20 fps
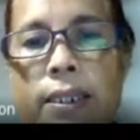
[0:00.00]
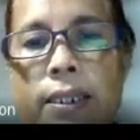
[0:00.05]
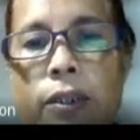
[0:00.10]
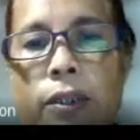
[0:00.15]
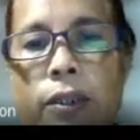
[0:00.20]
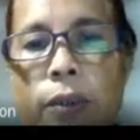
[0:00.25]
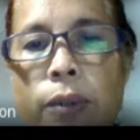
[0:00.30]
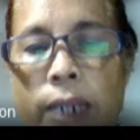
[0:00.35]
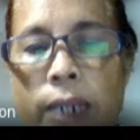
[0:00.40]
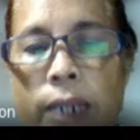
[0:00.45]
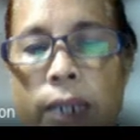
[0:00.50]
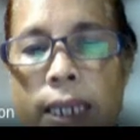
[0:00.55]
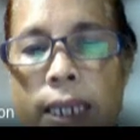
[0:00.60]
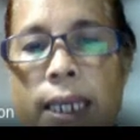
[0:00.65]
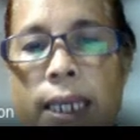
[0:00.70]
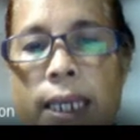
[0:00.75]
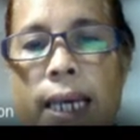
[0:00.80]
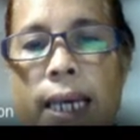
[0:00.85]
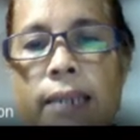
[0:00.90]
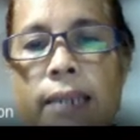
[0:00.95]

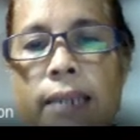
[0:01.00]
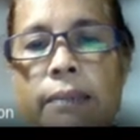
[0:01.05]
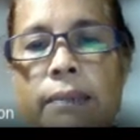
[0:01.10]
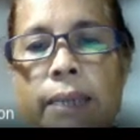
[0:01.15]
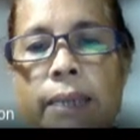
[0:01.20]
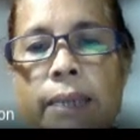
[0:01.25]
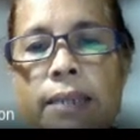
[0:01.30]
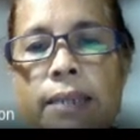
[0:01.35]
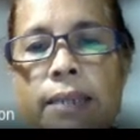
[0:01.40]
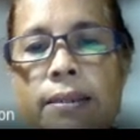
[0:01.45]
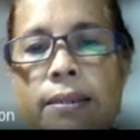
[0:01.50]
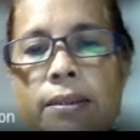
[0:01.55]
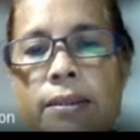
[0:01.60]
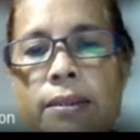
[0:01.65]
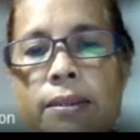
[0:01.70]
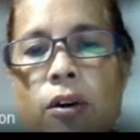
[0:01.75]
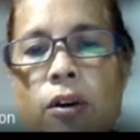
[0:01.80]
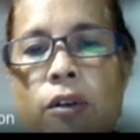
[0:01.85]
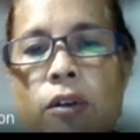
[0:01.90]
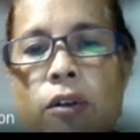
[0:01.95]
unique
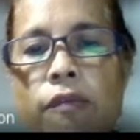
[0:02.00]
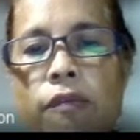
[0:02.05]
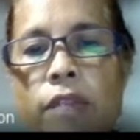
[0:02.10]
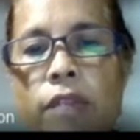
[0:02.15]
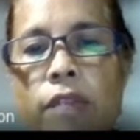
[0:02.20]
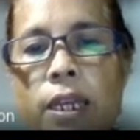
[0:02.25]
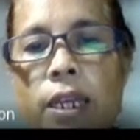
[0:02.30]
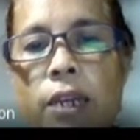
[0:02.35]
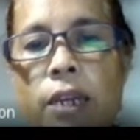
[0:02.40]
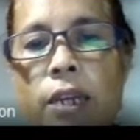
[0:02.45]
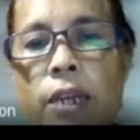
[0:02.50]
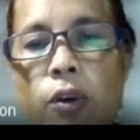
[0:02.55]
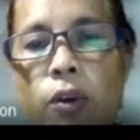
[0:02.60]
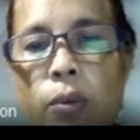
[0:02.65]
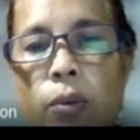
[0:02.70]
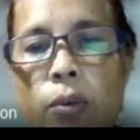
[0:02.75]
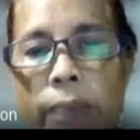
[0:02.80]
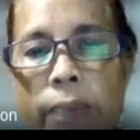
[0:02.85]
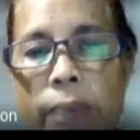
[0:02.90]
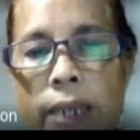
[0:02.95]
elements of the
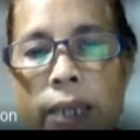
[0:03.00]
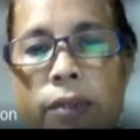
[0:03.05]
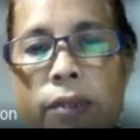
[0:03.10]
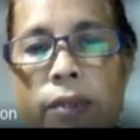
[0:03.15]
domain.